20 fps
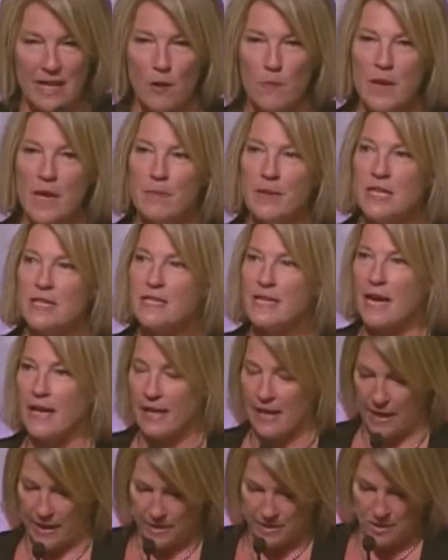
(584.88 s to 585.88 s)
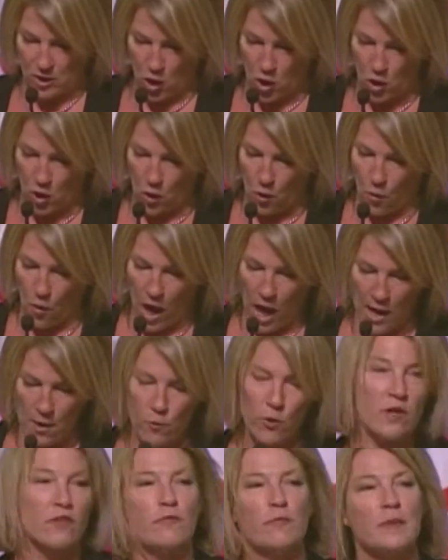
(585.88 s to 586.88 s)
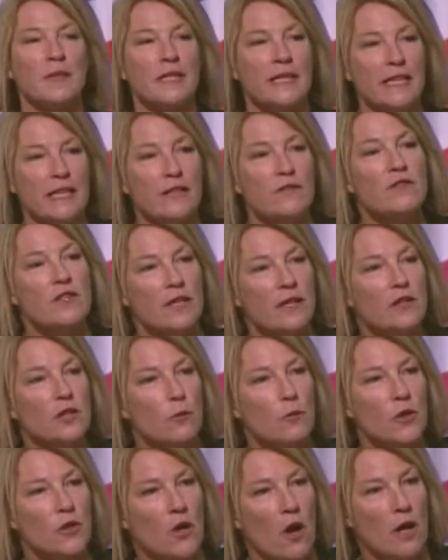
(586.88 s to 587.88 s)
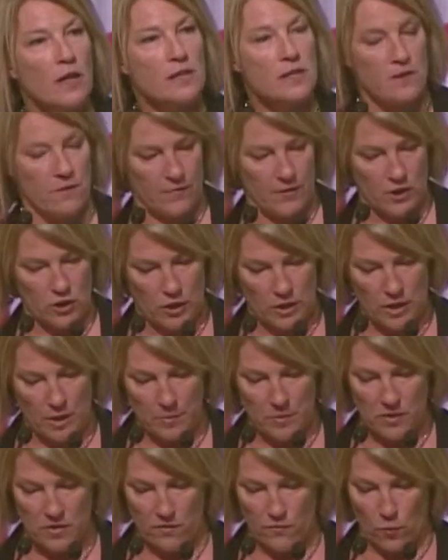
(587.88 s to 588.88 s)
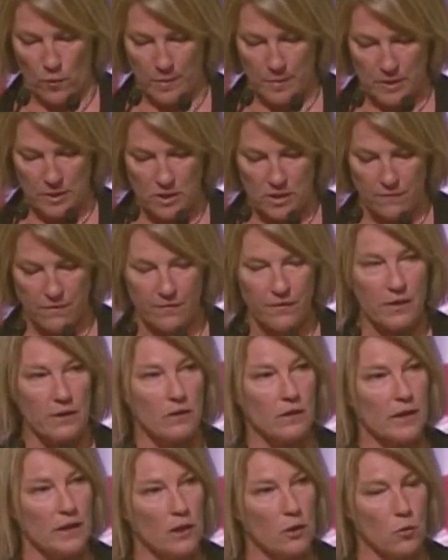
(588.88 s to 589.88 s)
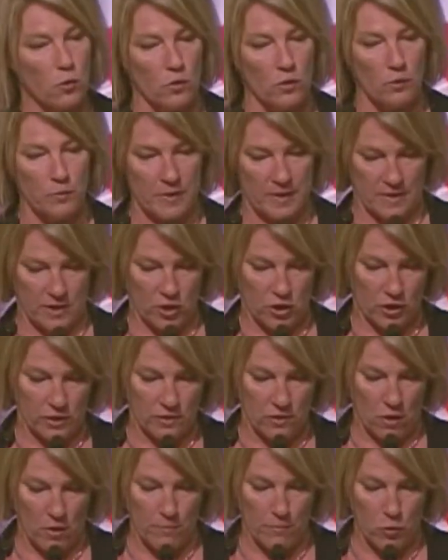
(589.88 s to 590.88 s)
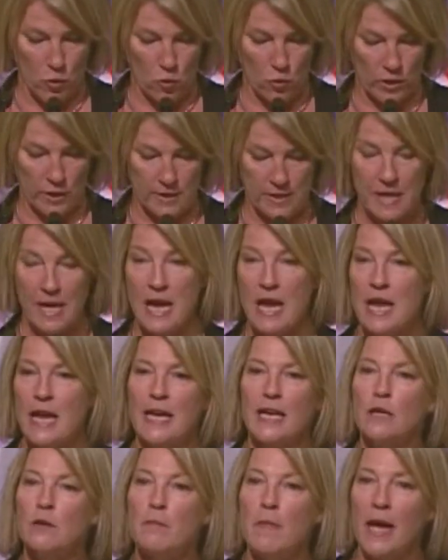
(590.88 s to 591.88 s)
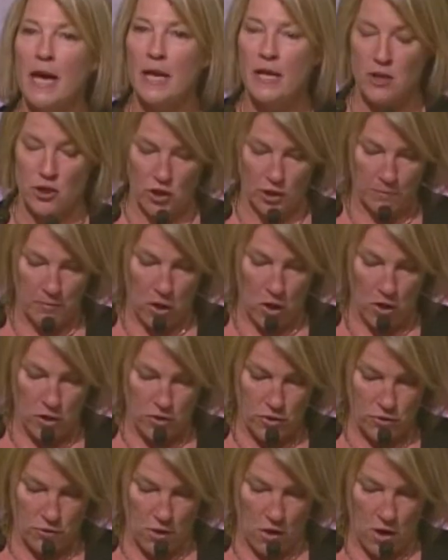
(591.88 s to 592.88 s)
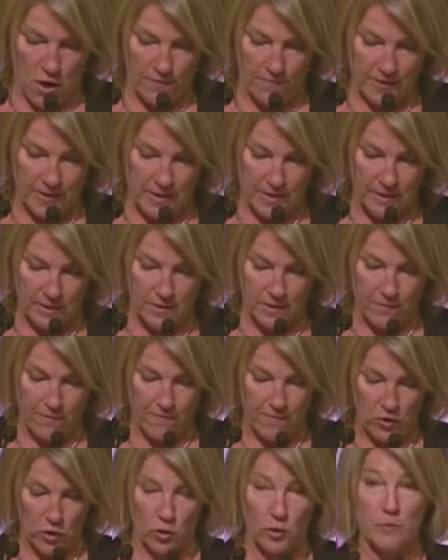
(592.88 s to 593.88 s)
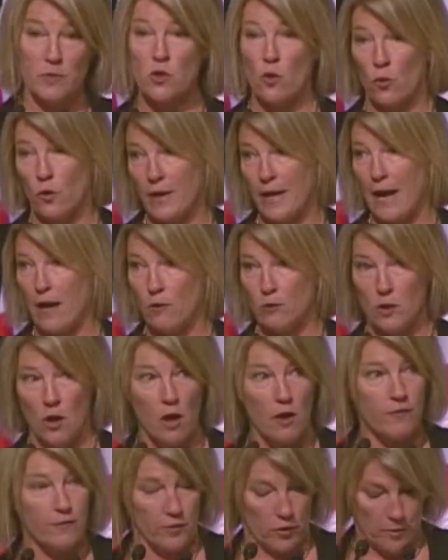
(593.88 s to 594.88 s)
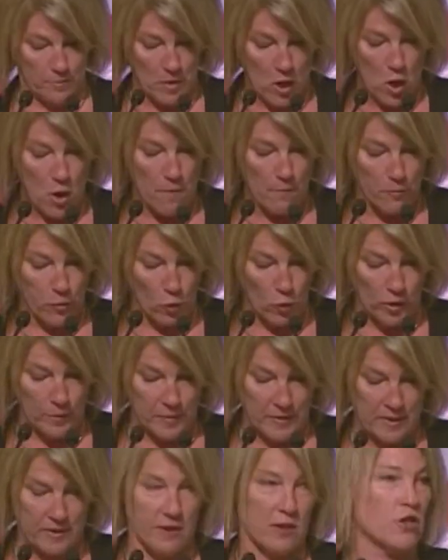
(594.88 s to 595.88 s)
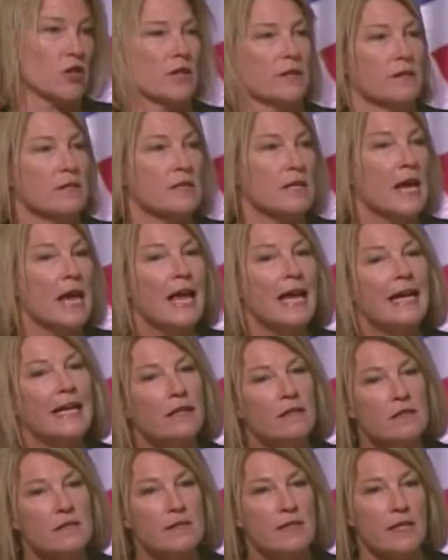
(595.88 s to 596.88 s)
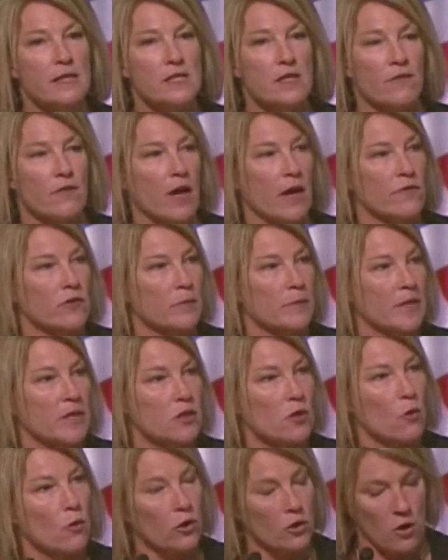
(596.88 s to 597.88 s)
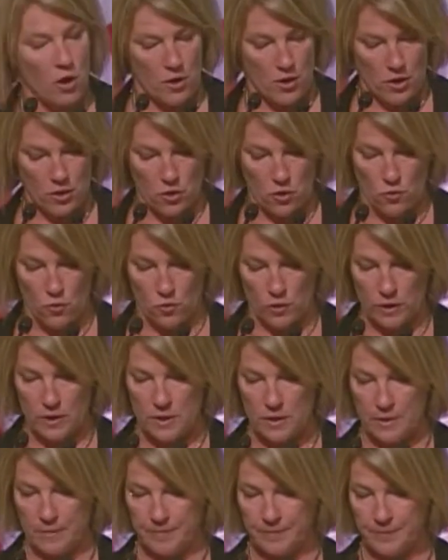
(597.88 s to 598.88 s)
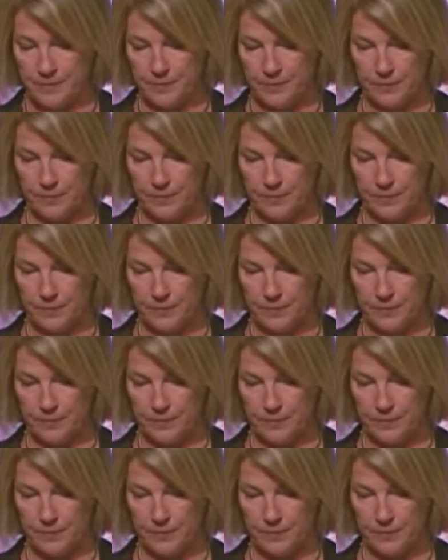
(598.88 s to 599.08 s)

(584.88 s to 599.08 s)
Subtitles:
Now, maybe decades ago, I would have believed that there were not sufficient numbers of women to fill equal positions on boards, in managing partner offices of firms or now law firm board positions, in seats of government or on our courts.